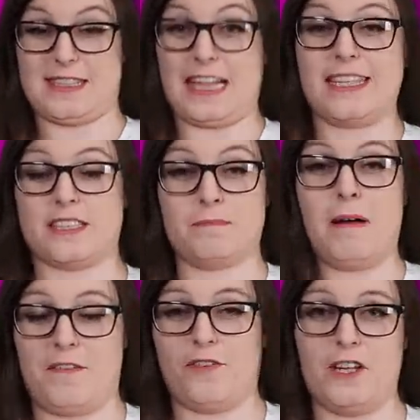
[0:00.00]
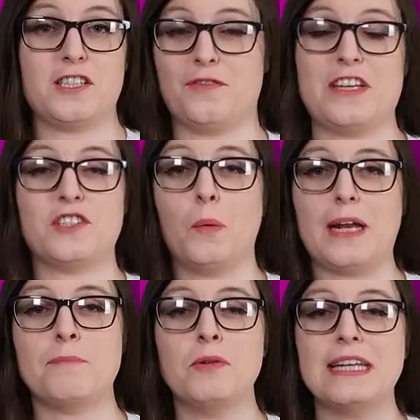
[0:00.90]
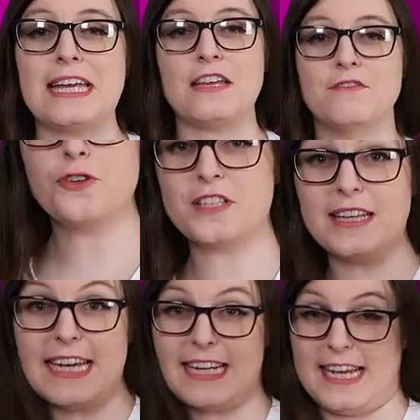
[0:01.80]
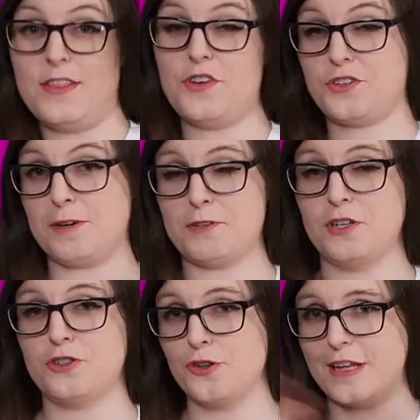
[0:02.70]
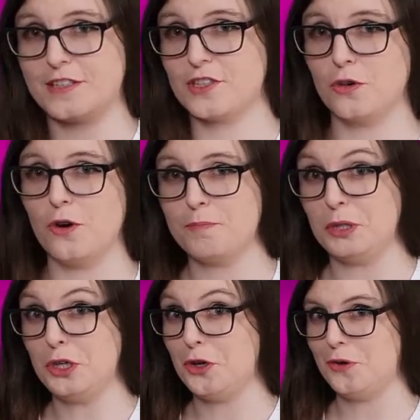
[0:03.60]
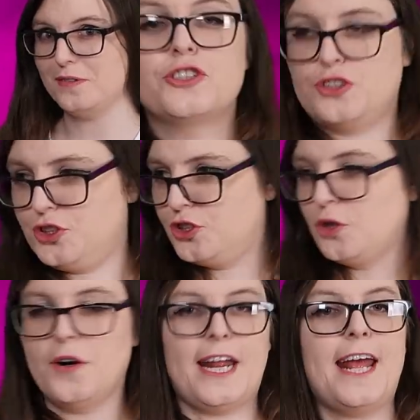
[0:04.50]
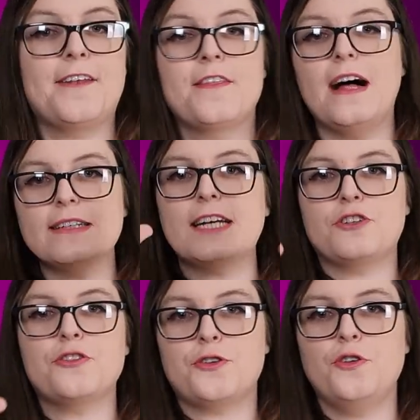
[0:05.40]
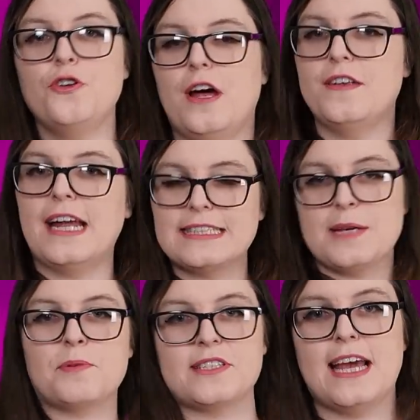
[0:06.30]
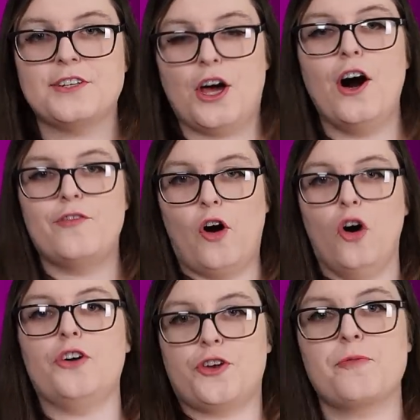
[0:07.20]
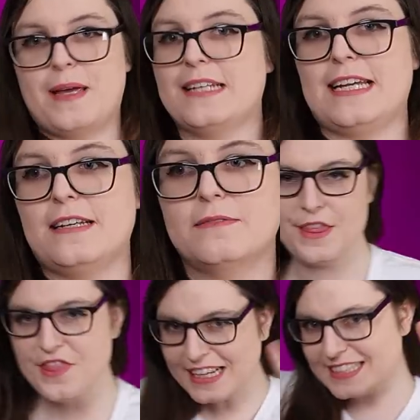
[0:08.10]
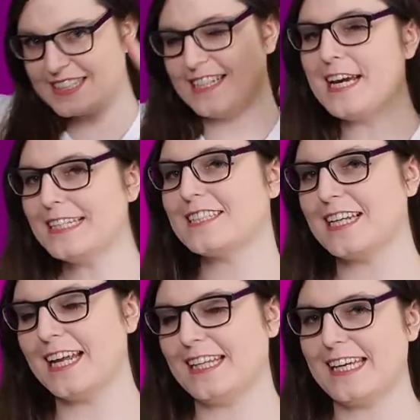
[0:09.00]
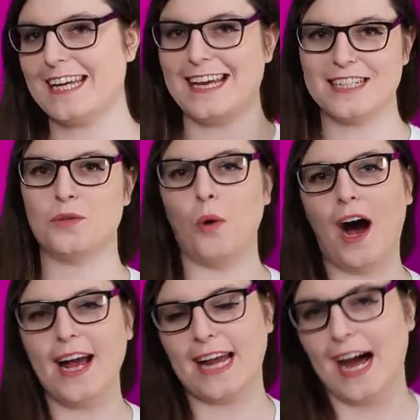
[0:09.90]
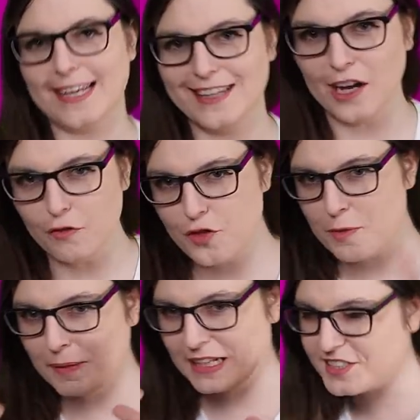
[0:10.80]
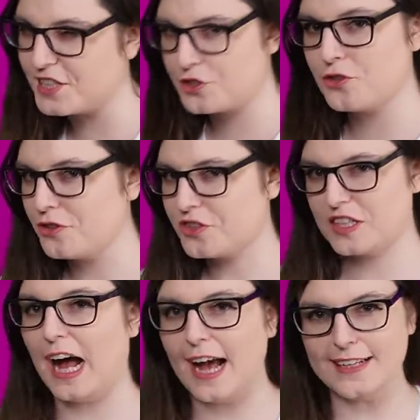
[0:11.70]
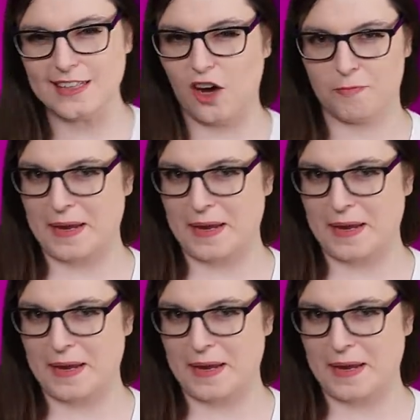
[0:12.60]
That's my philosophy, it's what I believe. There's a link in the description to that store below. Sorted, that'll get you through 90% of all your painting. This, incidentally, is why I love the Blanchetsu style of